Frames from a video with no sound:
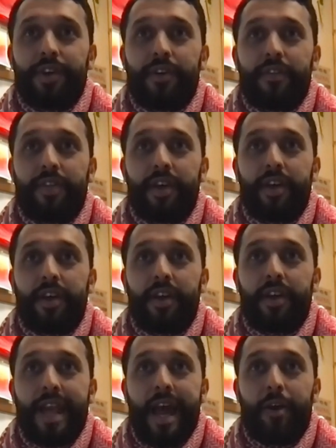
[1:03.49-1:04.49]
the
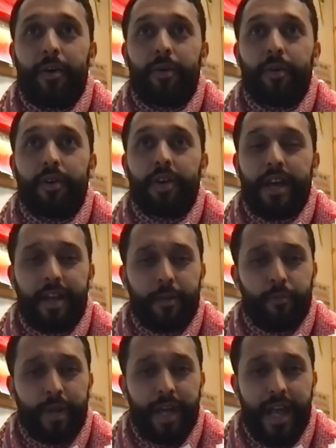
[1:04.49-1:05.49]
now kind of like
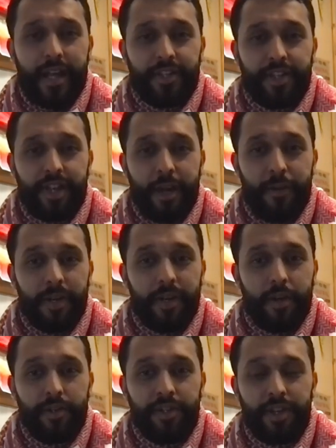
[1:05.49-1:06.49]
reactionary
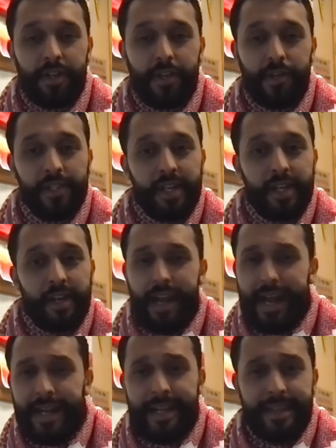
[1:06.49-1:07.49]
notion that
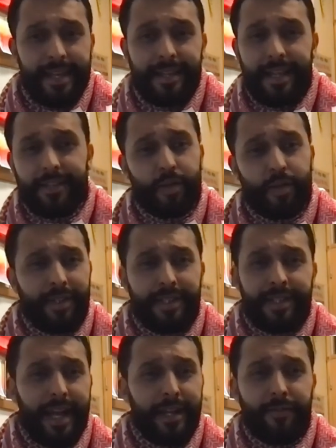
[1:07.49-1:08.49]
anything that's
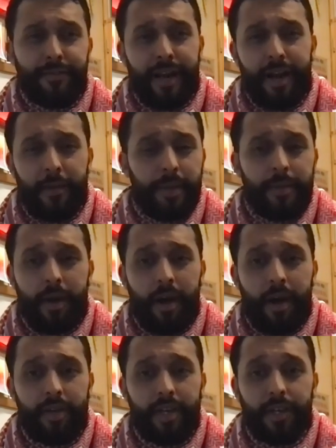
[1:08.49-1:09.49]
quantitative can't be
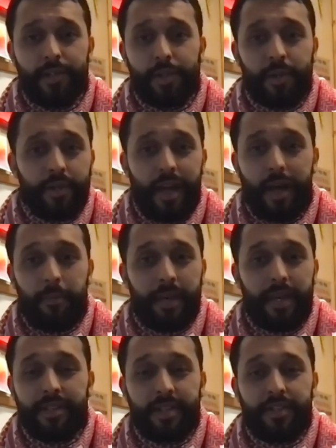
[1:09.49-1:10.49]
Māori or can't be
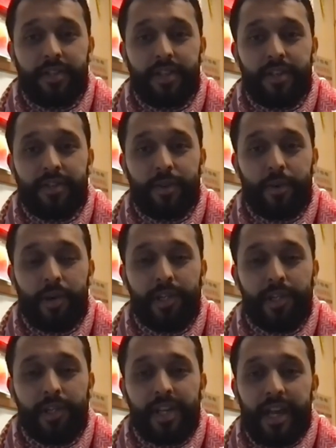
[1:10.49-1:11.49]
Indigenous or
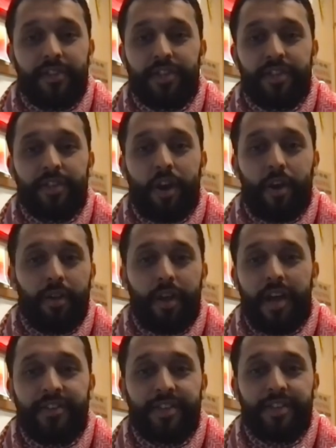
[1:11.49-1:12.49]
is just
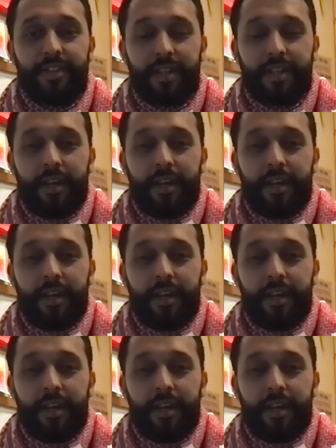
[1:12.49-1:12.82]
colonizer.